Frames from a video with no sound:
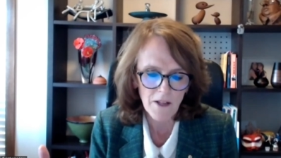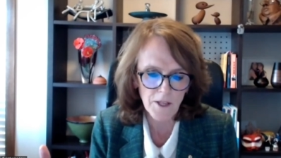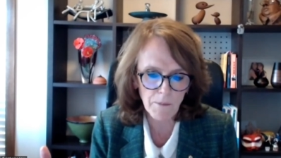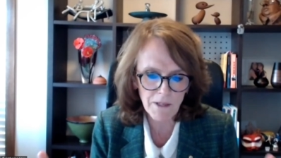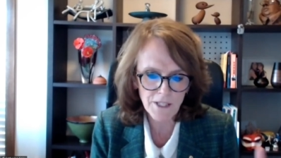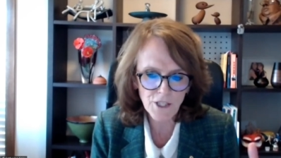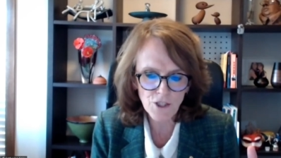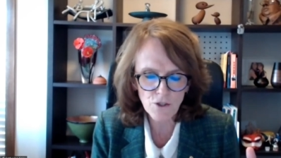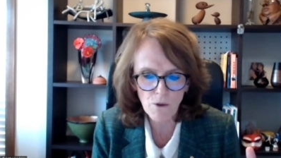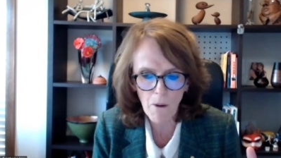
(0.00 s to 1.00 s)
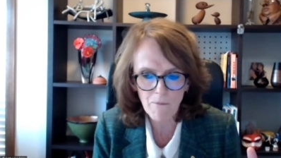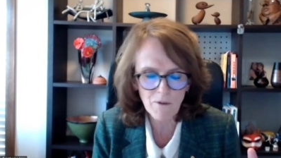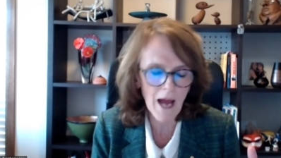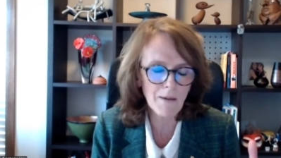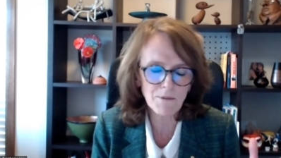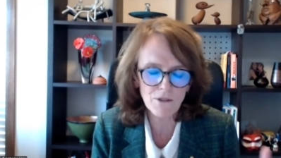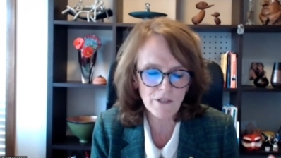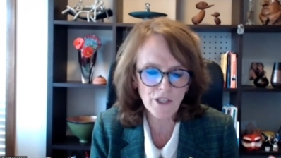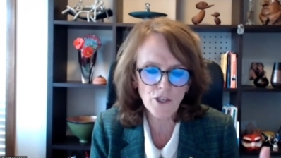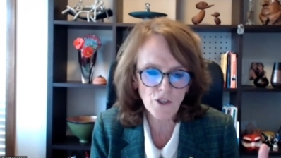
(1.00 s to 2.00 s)
the ability to do
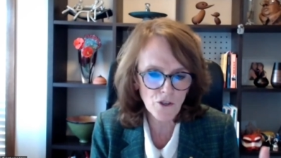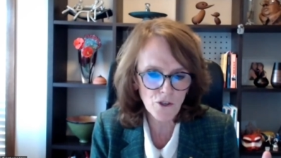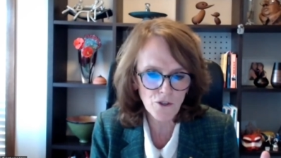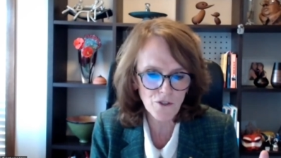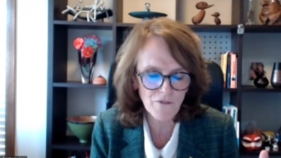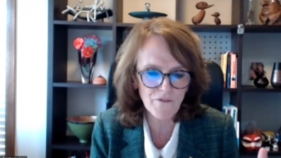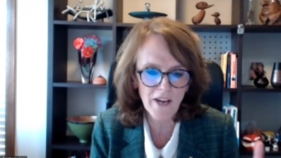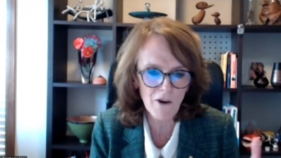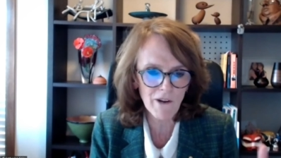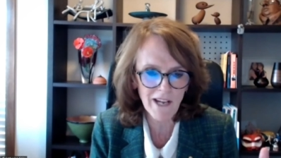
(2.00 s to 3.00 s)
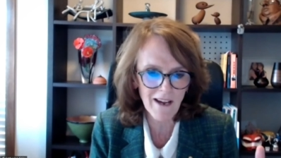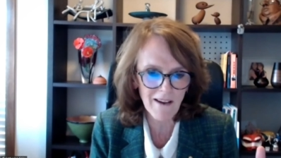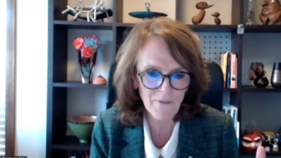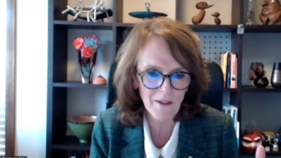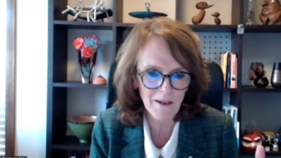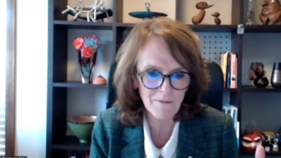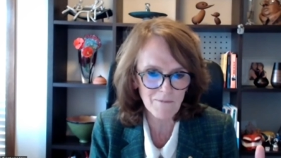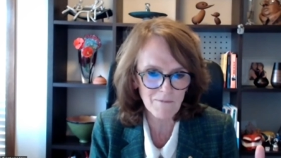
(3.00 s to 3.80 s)
absolutely huge, very um, uh,